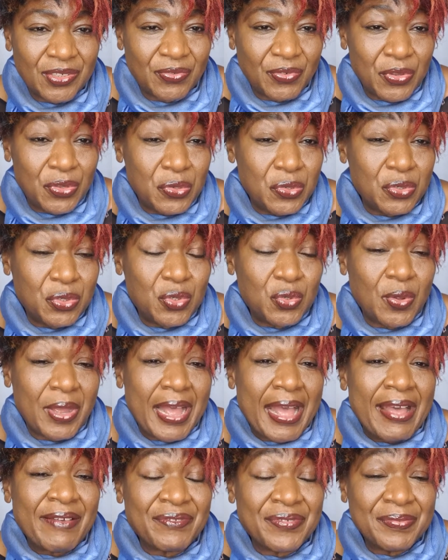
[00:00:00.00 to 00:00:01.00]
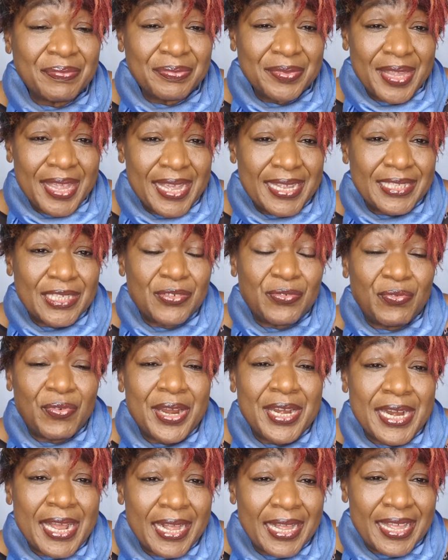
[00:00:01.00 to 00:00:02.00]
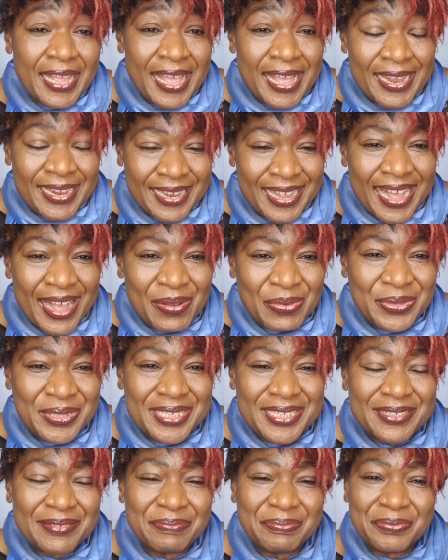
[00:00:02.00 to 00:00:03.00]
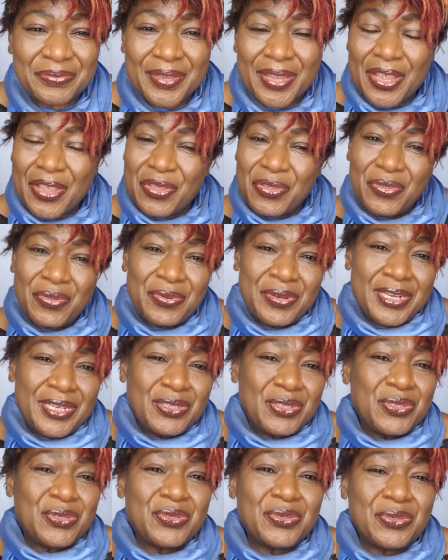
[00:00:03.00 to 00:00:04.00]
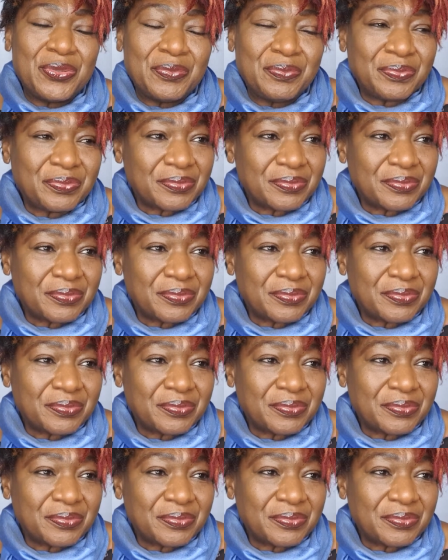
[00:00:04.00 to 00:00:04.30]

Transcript: For you to have a different encounter, you need to